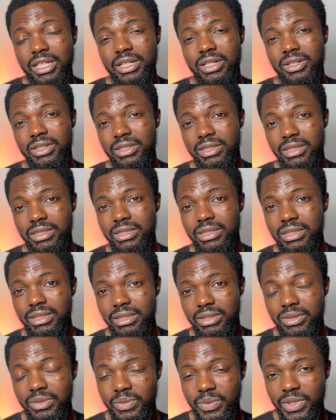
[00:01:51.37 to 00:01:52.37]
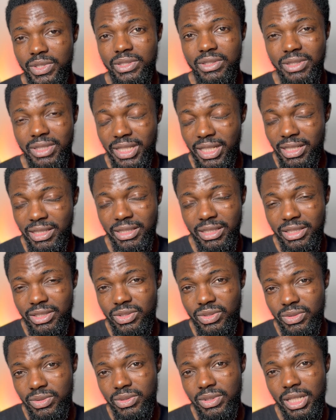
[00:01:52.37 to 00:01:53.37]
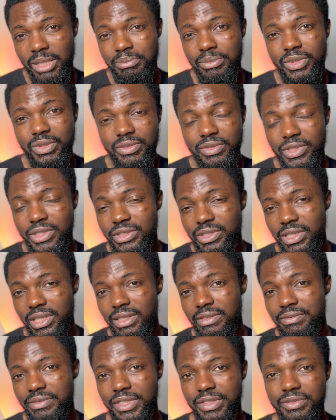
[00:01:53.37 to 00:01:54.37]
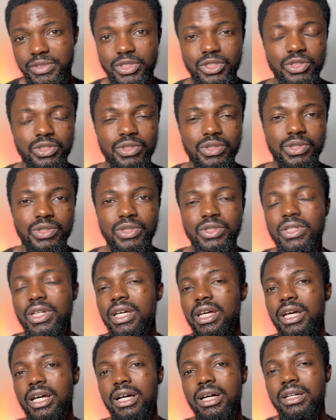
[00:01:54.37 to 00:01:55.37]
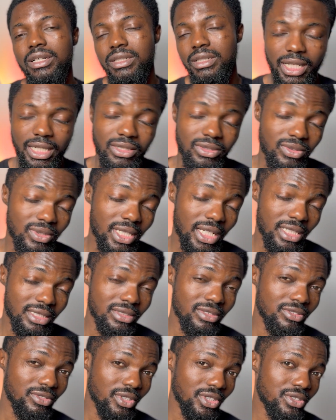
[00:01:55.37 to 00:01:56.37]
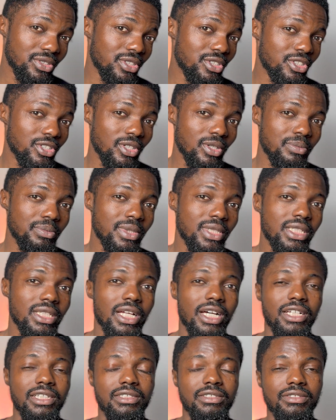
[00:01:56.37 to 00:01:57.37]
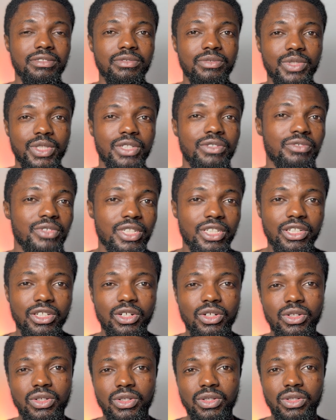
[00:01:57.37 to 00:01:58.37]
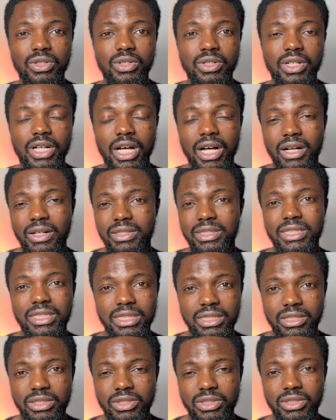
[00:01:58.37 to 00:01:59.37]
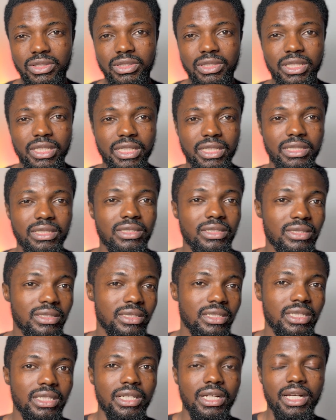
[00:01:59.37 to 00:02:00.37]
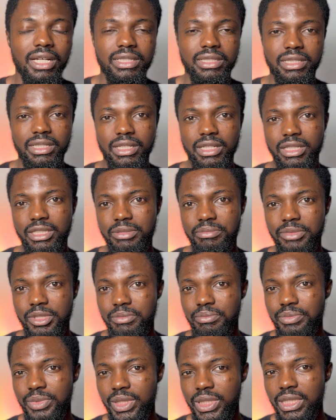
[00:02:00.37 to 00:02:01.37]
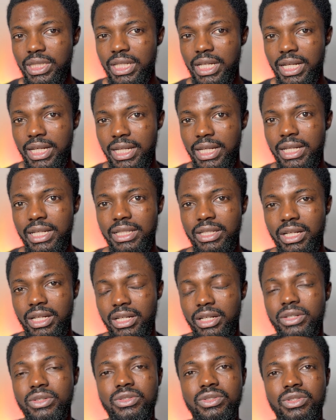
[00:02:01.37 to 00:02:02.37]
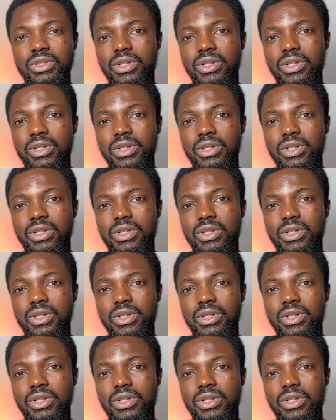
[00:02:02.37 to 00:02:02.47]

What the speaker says: a little above €150. I do like the grocery shopping at Rewe or Aldi or Lidl, as the case may be, and I also